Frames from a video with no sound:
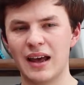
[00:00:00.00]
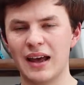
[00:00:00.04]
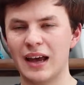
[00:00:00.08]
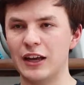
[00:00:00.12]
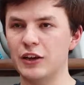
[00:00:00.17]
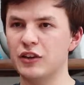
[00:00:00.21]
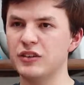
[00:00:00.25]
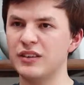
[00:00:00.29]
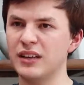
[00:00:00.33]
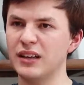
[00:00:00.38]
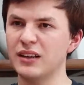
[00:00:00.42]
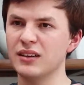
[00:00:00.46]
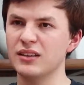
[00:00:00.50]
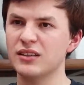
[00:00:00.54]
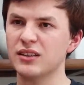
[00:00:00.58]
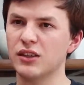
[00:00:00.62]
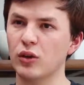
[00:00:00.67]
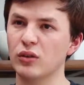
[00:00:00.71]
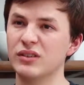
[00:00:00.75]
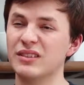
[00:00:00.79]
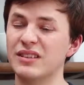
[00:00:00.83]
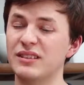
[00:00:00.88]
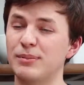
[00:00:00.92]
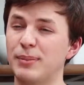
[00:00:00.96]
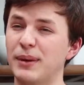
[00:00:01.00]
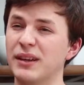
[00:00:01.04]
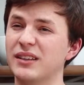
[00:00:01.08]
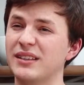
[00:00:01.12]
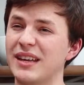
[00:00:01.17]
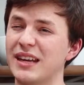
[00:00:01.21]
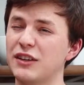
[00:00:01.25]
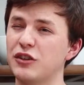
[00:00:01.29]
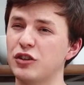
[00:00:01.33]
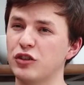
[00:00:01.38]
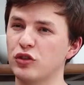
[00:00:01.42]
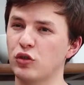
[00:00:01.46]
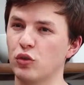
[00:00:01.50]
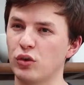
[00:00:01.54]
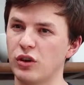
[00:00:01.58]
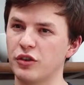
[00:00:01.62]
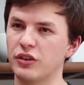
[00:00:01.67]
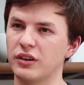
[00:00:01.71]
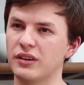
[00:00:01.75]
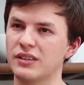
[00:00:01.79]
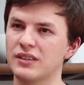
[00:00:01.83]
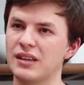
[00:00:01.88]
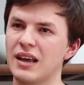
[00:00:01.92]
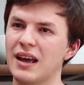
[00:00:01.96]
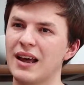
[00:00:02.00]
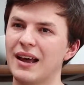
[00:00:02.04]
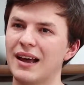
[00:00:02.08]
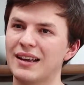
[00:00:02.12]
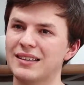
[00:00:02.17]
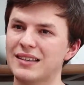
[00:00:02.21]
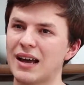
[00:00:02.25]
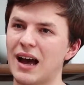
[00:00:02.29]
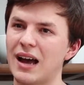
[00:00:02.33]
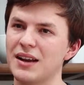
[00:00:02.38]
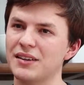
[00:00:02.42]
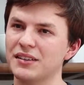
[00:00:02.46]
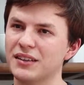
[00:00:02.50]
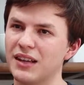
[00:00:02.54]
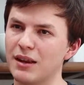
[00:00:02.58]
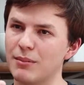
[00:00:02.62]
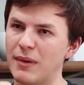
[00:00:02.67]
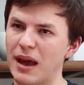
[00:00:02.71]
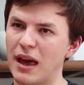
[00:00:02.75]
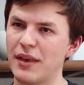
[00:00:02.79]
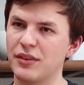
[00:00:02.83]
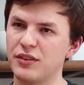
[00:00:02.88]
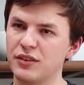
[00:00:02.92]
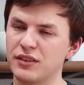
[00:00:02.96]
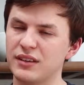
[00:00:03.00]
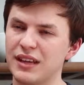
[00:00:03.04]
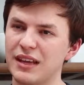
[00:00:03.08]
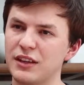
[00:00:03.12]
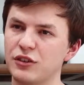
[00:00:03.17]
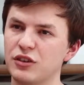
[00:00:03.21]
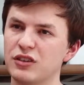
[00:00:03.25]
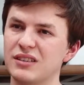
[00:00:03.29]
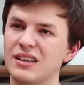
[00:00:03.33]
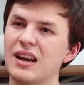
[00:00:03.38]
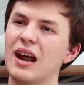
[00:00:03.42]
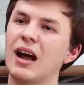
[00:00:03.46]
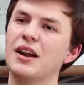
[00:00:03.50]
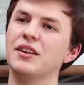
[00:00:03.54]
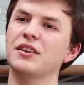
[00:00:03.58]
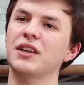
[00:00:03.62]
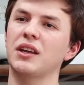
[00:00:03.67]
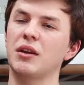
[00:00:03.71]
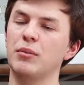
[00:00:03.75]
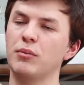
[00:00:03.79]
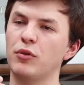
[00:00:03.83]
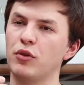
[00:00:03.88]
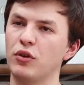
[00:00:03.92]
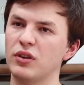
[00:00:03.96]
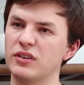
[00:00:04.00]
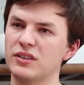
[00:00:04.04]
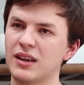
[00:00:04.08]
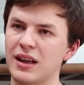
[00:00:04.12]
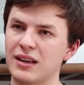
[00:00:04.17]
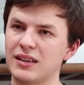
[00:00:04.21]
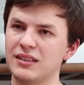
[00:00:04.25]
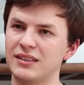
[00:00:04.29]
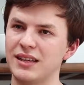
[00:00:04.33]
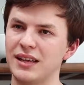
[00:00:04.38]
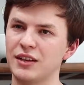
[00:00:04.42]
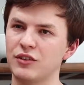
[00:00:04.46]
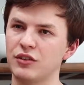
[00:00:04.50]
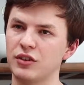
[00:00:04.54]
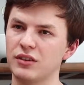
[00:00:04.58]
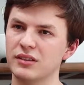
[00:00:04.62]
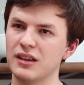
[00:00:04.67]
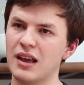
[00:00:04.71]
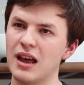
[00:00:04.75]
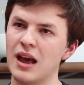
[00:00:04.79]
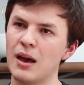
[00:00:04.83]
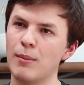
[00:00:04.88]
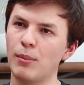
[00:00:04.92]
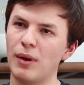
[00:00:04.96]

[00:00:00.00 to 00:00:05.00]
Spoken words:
In New Zealand schools, there's big teacher shortages. It's hard to get maths teachers and hard to get computer science teachers.